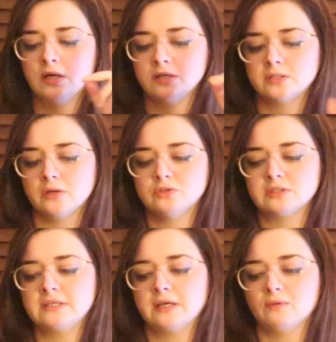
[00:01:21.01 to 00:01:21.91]
So
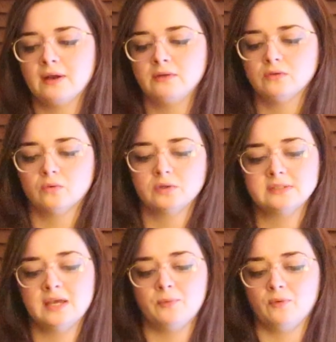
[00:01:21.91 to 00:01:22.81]
just stick around or
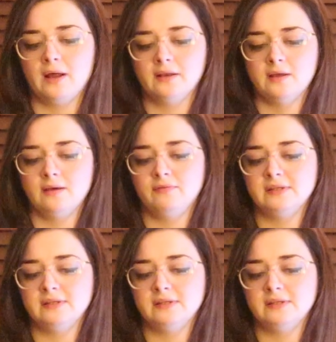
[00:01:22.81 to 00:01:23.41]
skip around if